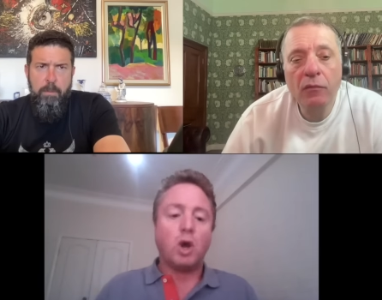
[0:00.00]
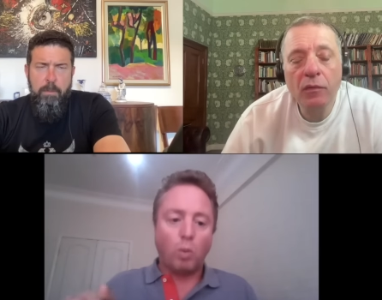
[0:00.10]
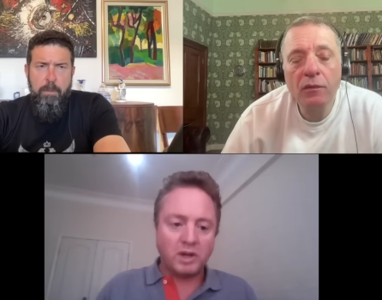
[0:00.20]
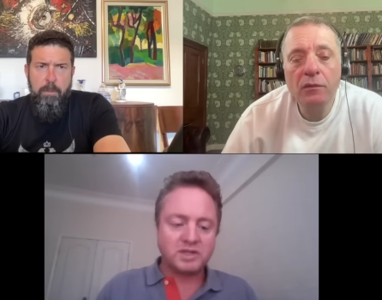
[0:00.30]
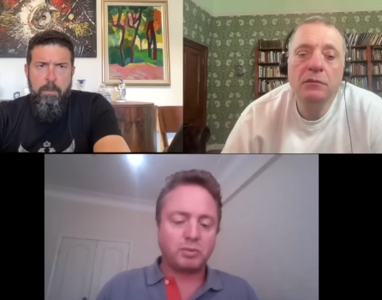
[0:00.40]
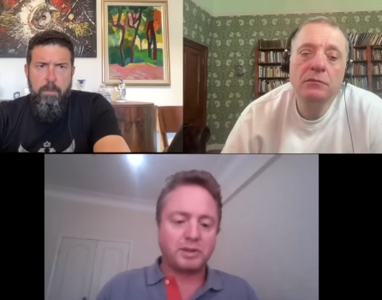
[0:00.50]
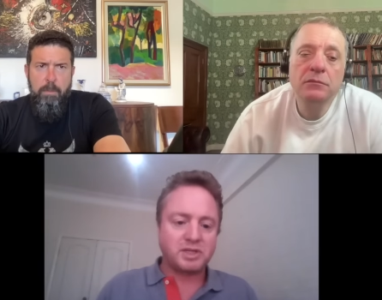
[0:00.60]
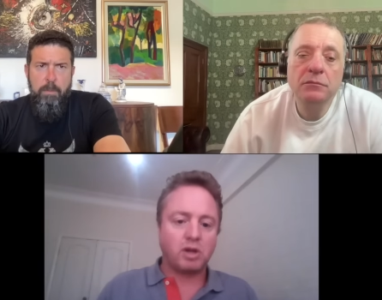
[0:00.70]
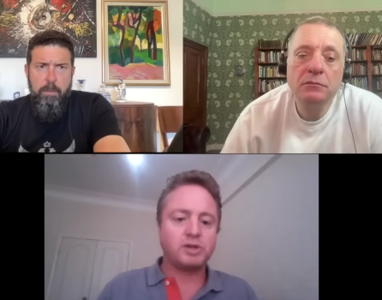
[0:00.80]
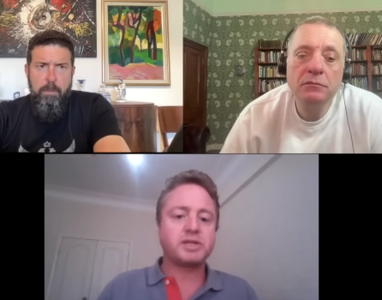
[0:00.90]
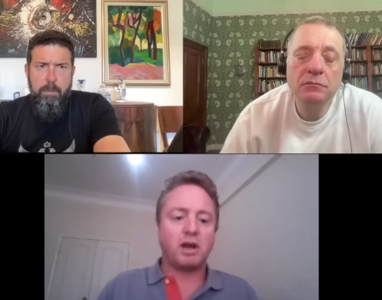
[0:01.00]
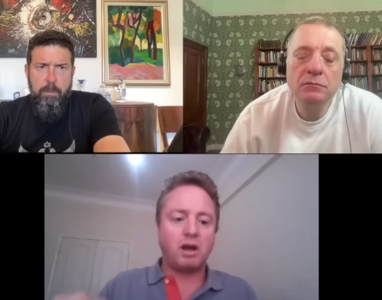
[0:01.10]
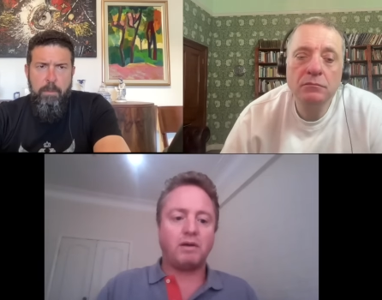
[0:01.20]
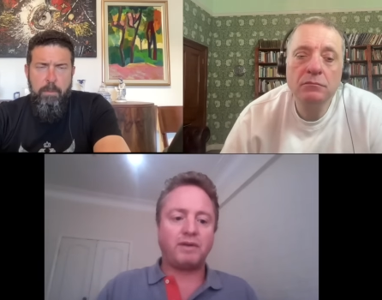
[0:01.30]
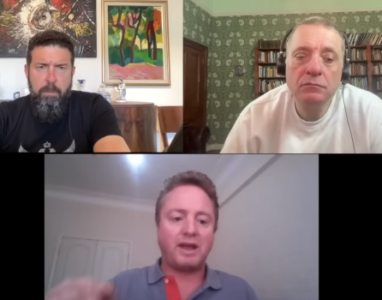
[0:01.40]
Speaker 1: was a result
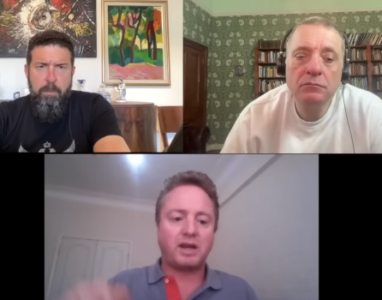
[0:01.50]
of